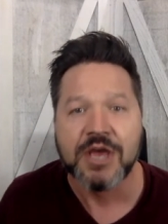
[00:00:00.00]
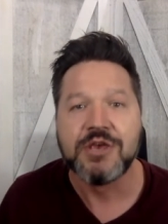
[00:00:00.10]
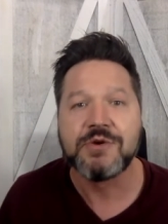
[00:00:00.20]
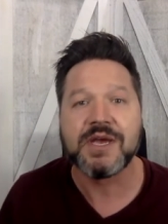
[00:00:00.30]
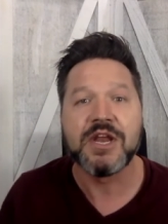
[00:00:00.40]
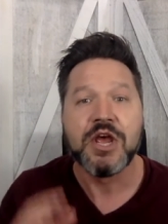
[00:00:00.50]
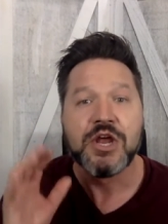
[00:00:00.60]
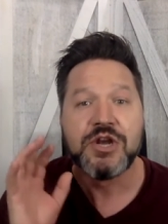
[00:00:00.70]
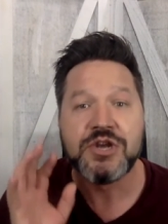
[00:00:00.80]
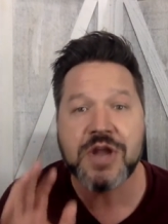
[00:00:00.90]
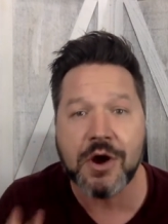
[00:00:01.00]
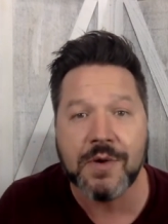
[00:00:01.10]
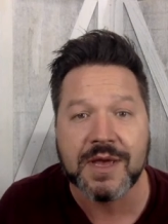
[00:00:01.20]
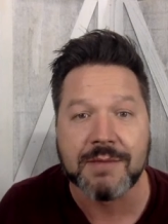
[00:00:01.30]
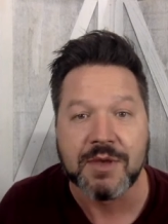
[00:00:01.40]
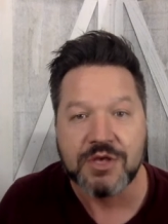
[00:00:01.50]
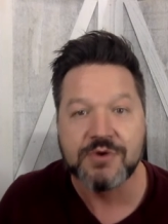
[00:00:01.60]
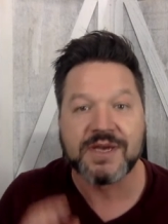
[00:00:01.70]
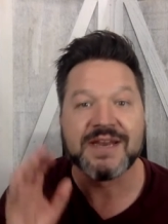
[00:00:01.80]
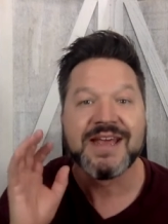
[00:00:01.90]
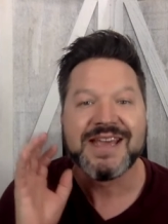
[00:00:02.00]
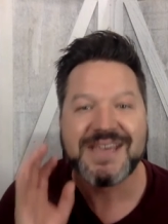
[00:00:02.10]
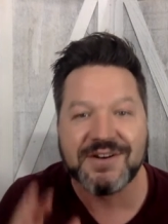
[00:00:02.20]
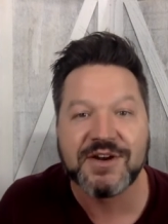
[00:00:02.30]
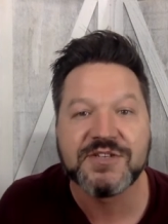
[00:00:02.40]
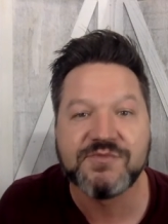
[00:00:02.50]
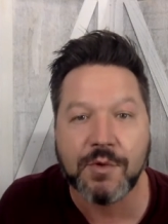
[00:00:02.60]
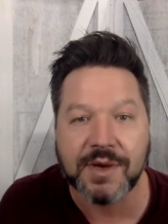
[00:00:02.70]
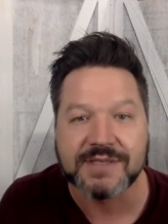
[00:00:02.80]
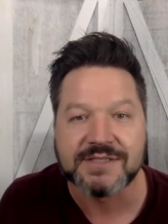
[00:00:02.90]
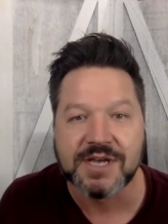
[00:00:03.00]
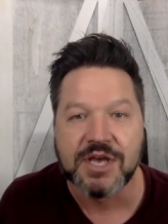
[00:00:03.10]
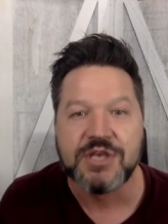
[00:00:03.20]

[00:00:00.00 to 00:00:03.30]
You can know him. You can hear his voice.